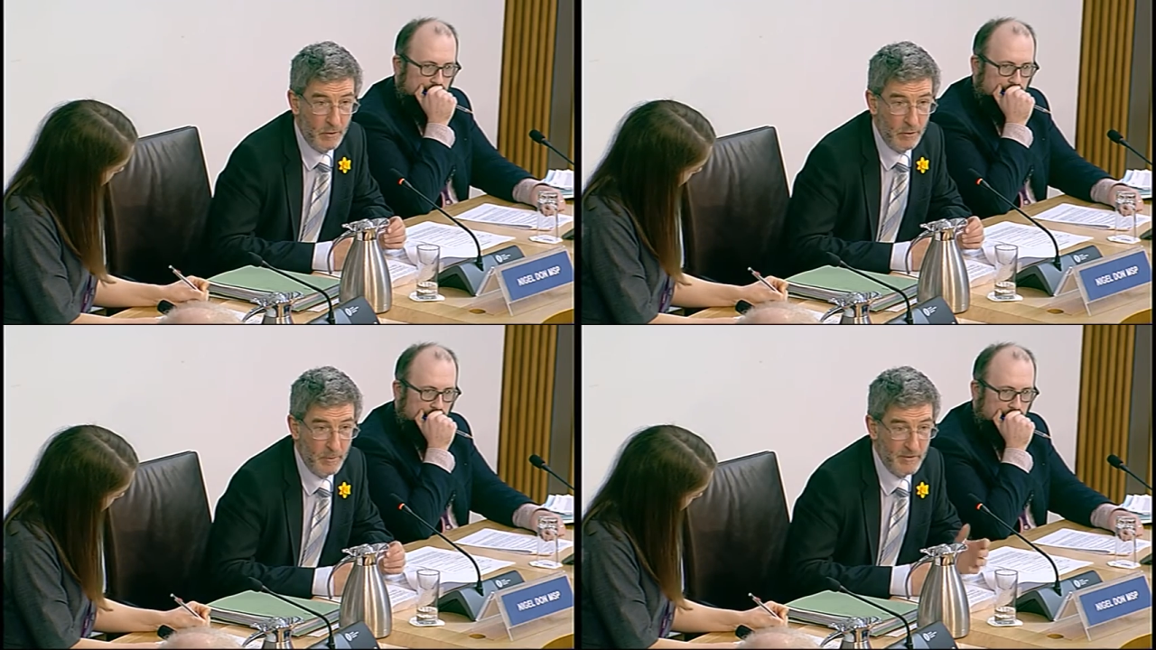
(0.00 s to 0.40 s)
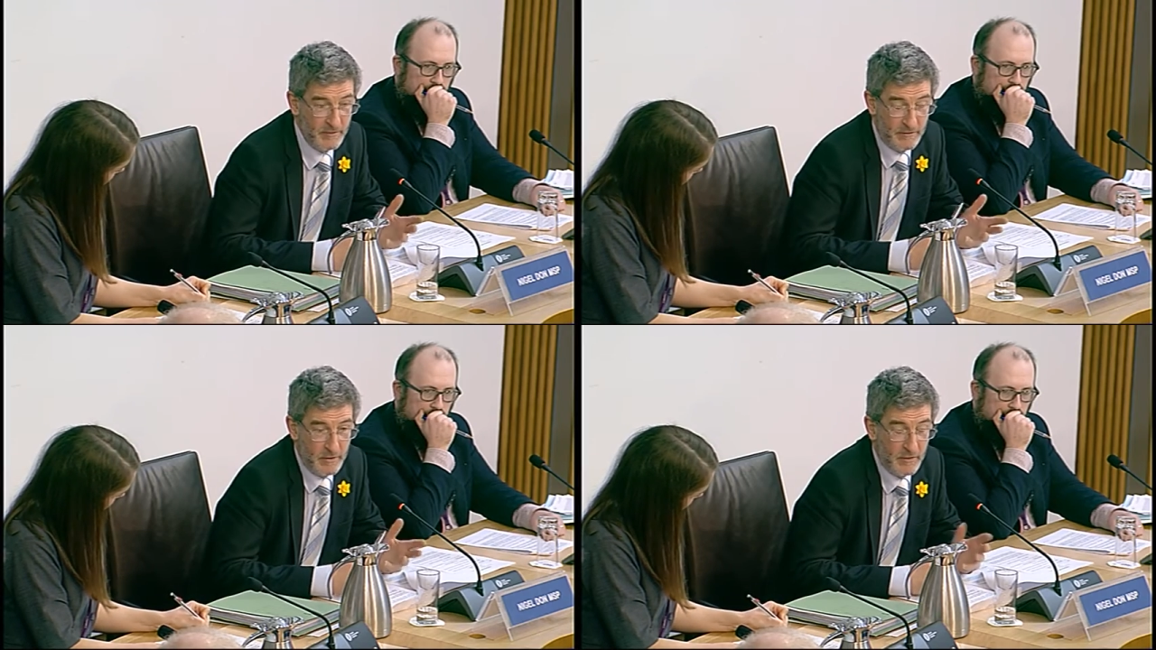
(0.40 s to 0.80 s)
Speaker 1: on the
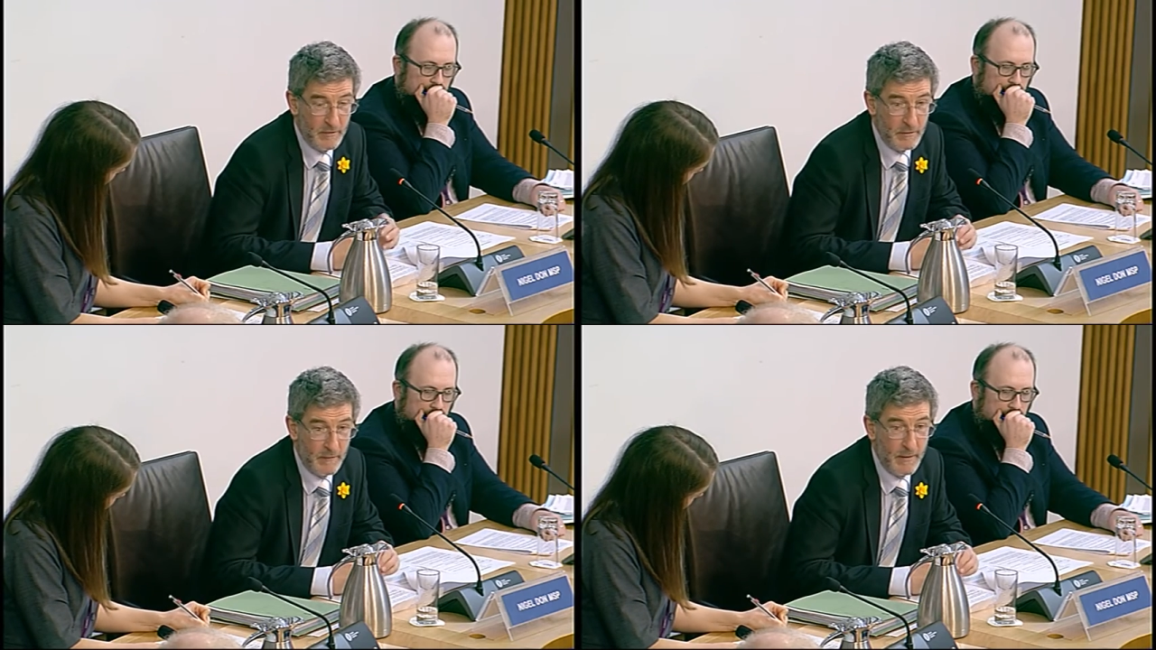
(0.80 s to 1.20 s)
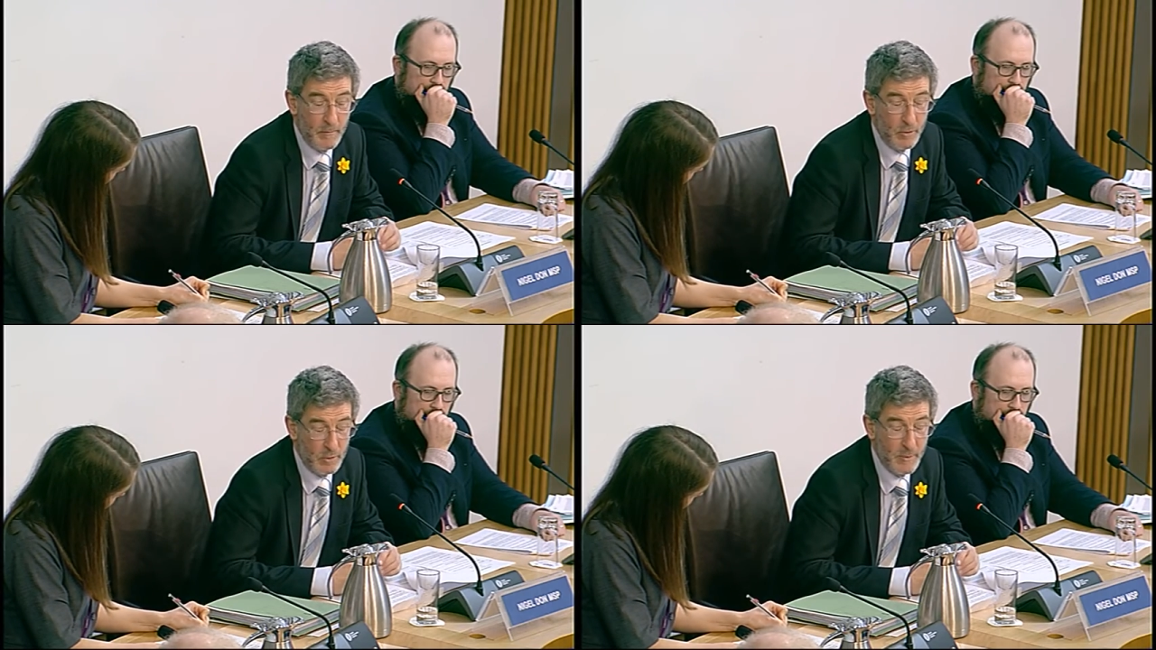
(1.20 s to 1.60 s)
basis that it's only at that
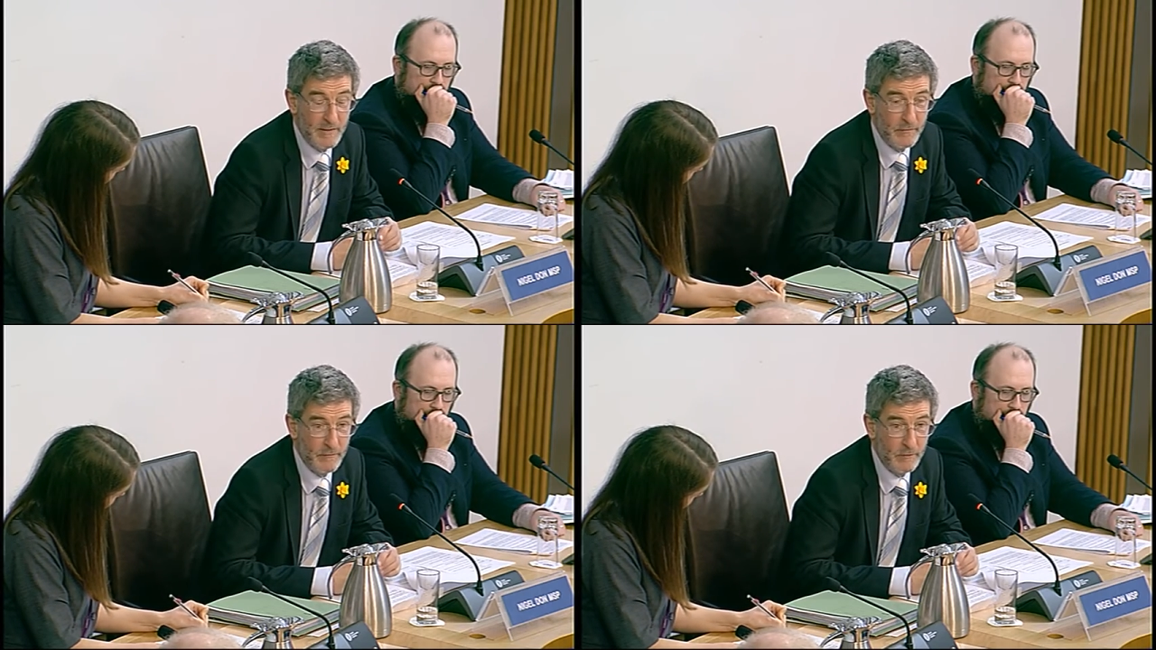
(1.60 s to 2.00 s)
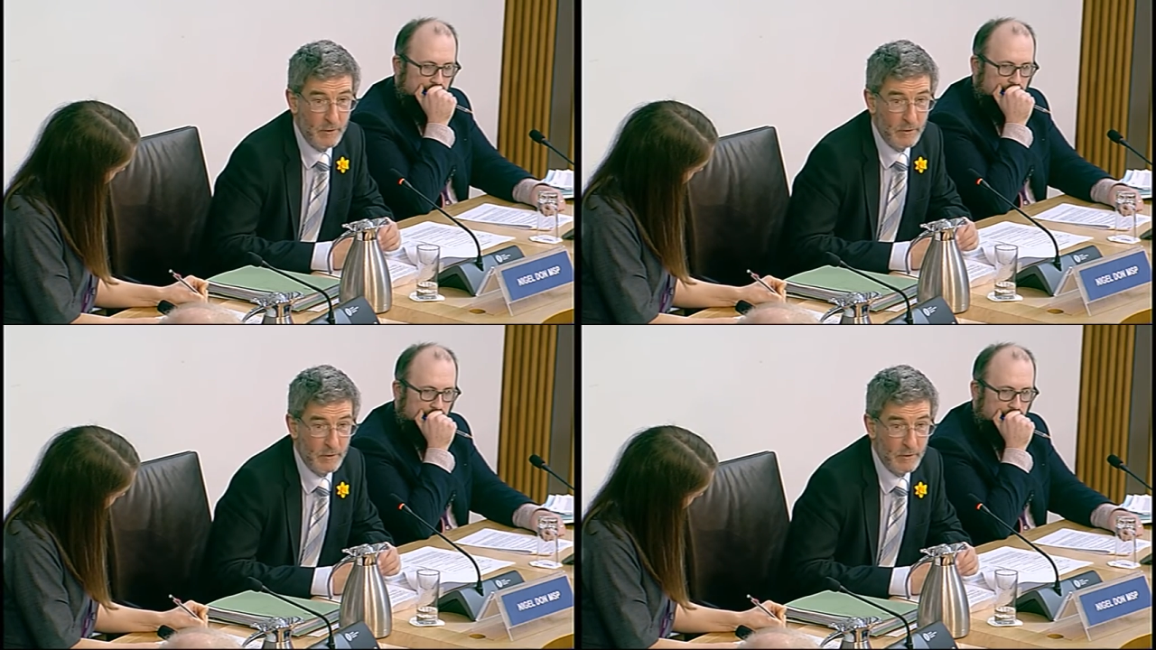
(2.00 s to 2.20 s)
point that we have the full